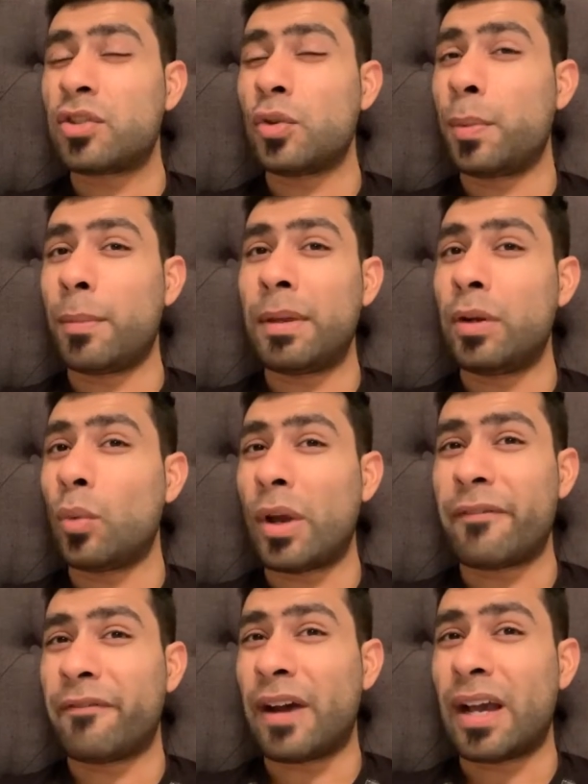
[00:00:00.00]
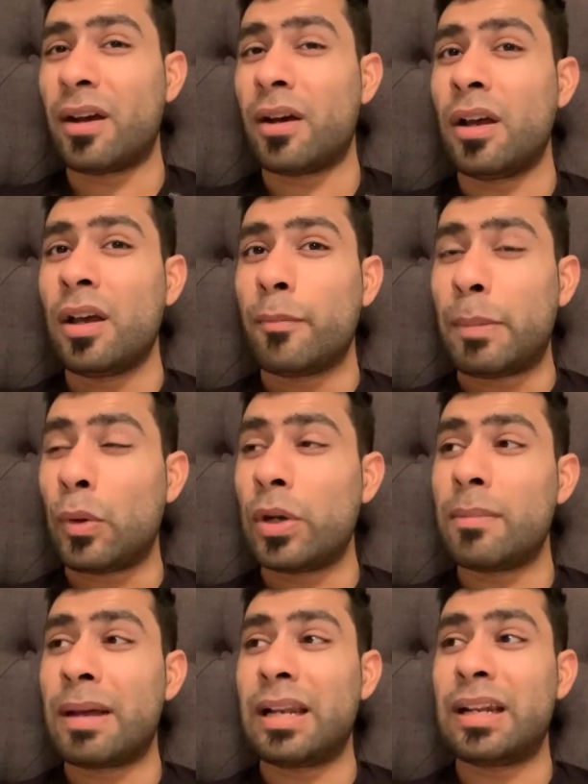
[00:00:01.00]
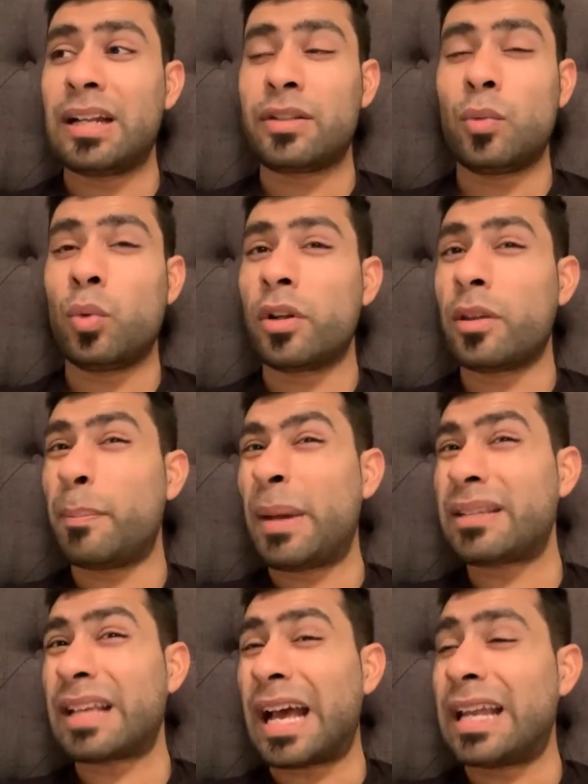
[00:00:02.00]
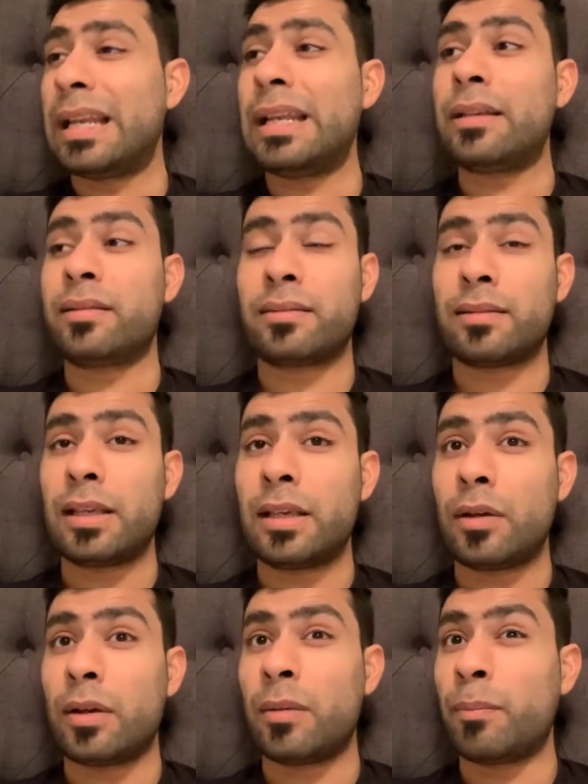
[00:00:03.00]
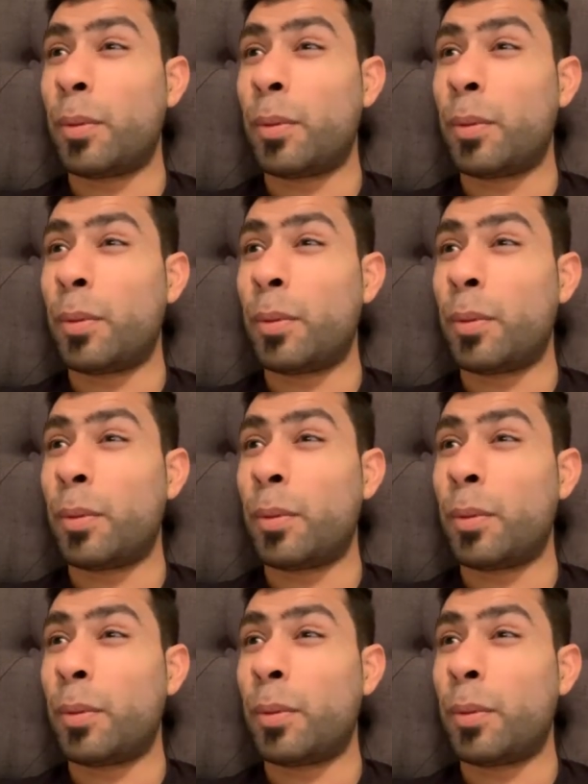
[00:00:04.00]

super middleweight fighter. Paulie Malignaggi, one of the best analysts and